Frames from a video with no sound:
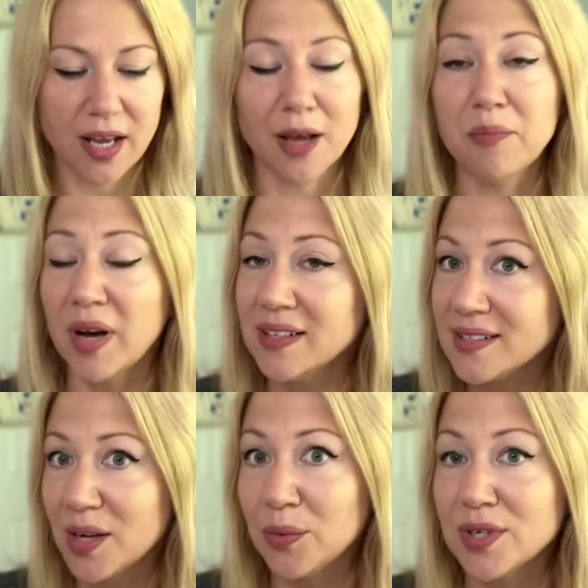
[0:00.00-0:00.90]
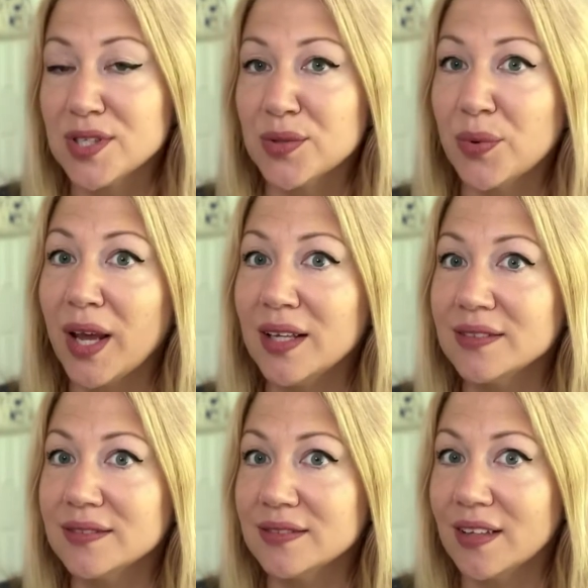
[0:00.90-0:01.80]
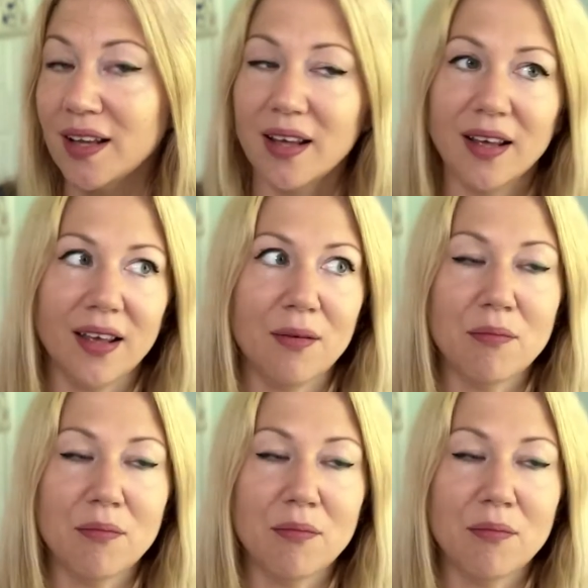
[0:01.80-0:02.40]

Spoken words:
It might say worsted weight, it